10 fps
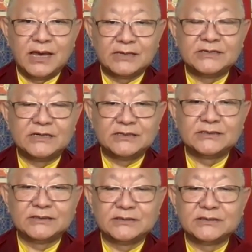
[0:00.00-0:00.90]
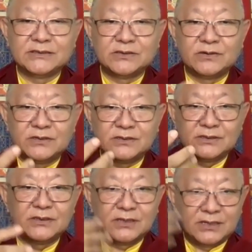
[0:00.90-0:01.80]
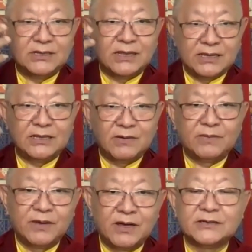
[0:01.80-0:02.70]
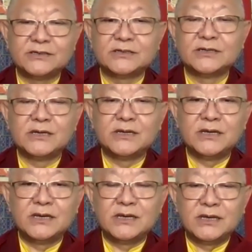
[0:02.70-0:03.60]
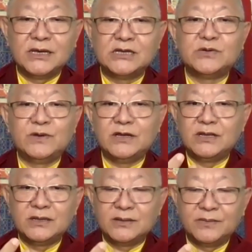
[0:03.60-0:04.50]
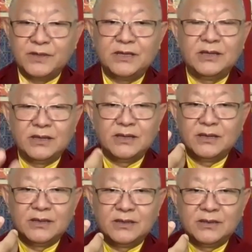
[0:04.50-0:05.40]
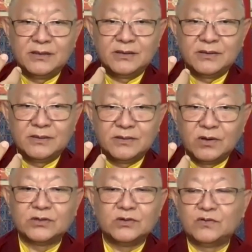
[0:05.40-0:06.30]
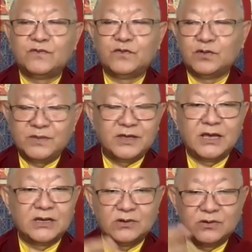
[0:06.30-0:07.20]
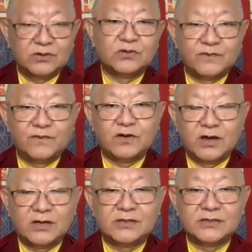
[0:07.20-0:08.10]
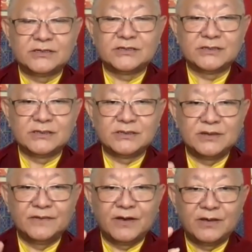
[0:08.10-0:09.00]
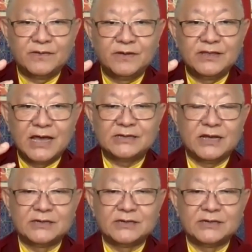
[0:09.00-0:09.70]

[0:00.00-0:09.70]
acting or in our mind, it will be not good for me and not good for others. With that